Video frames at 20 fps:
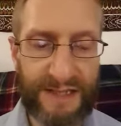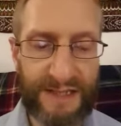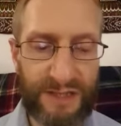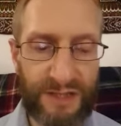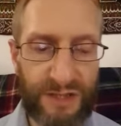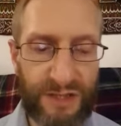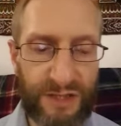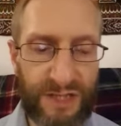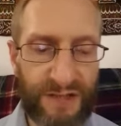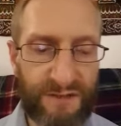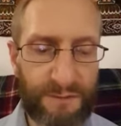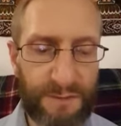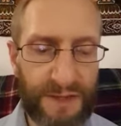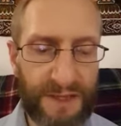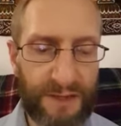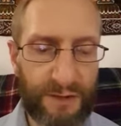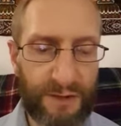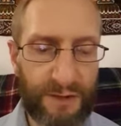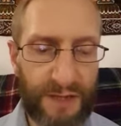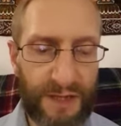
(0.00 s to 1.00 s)
It should have
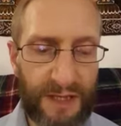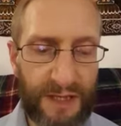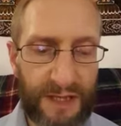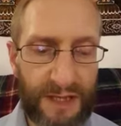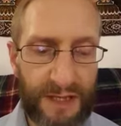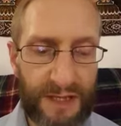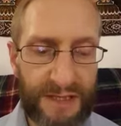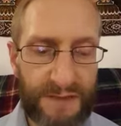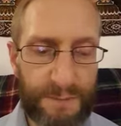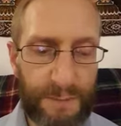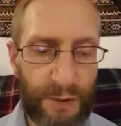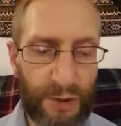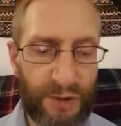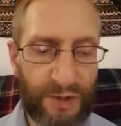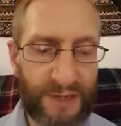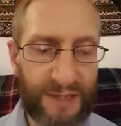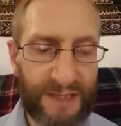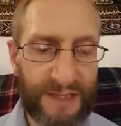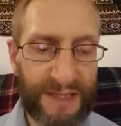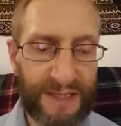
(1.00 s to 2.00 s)
been
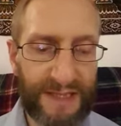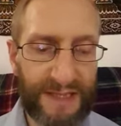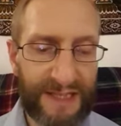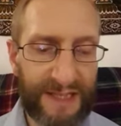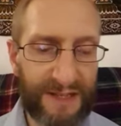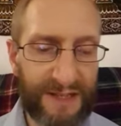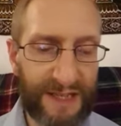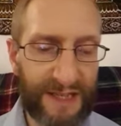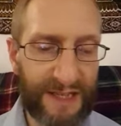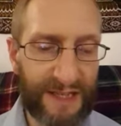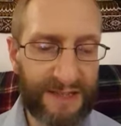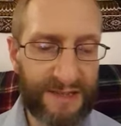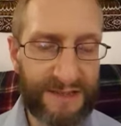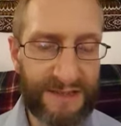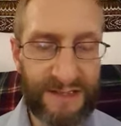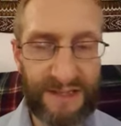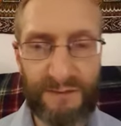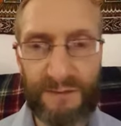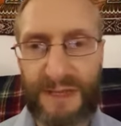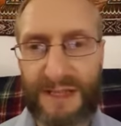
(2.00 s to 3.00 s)
spoken either as,
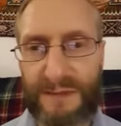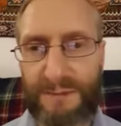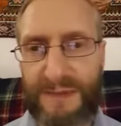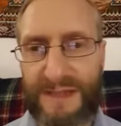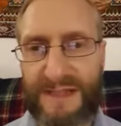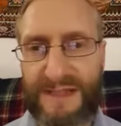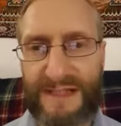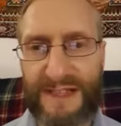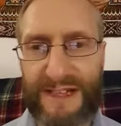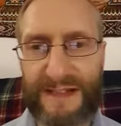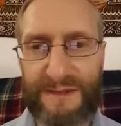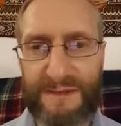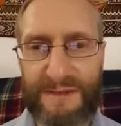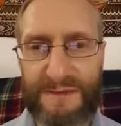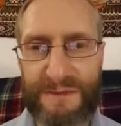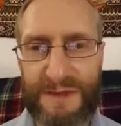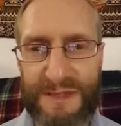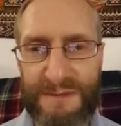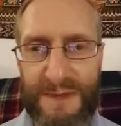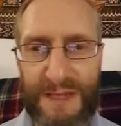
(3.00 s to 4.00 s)
and I've made a
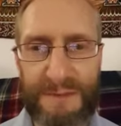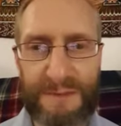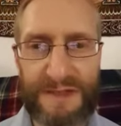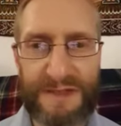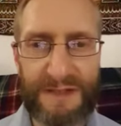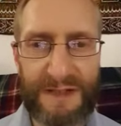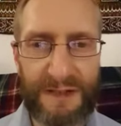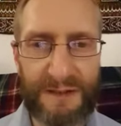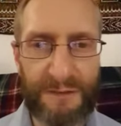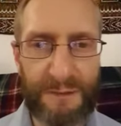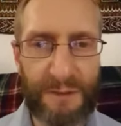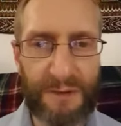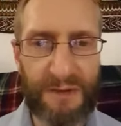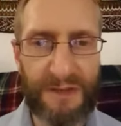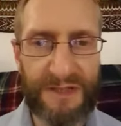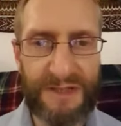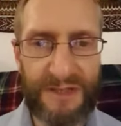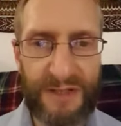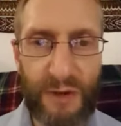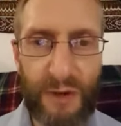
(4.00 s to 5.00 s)
spelling mistake, I've
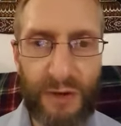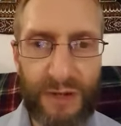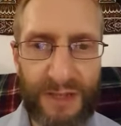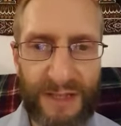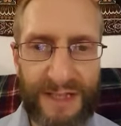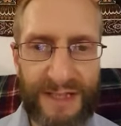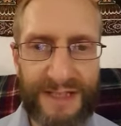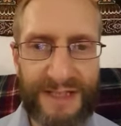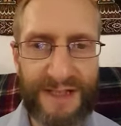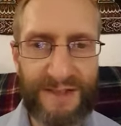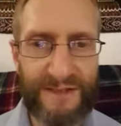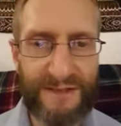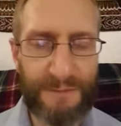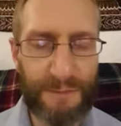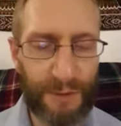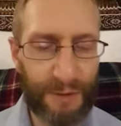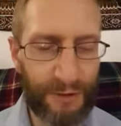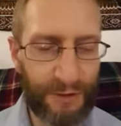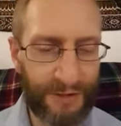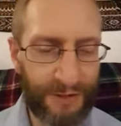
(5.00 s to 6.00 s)
put soaken instead of
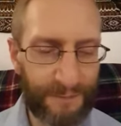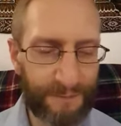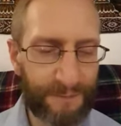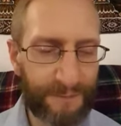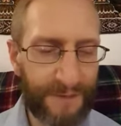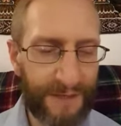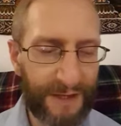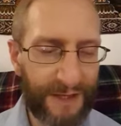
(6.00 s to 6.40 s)
spoken.